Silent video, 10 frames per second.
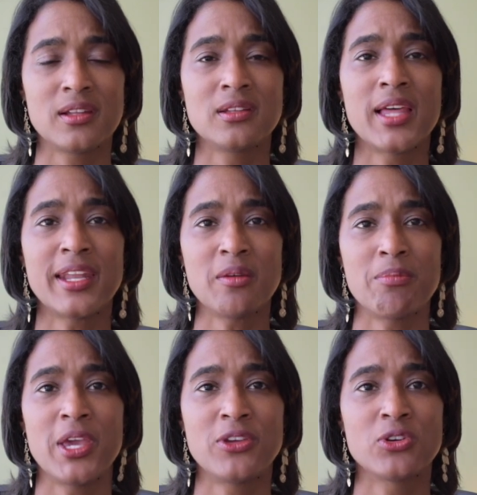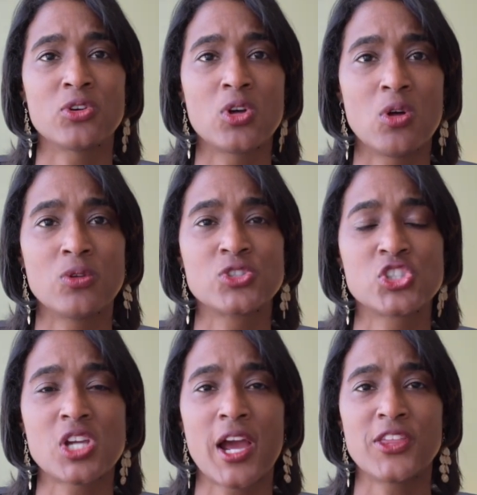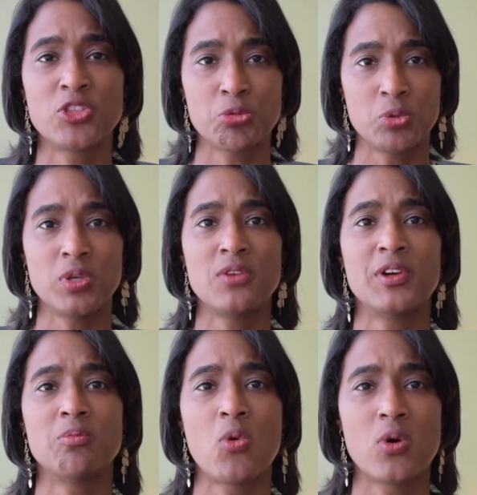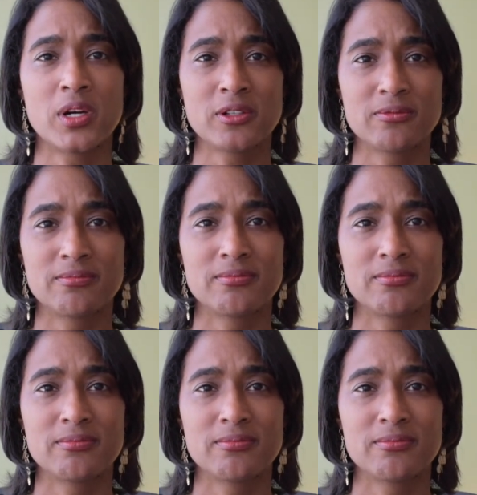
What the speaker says: let it make your gold shine through even more.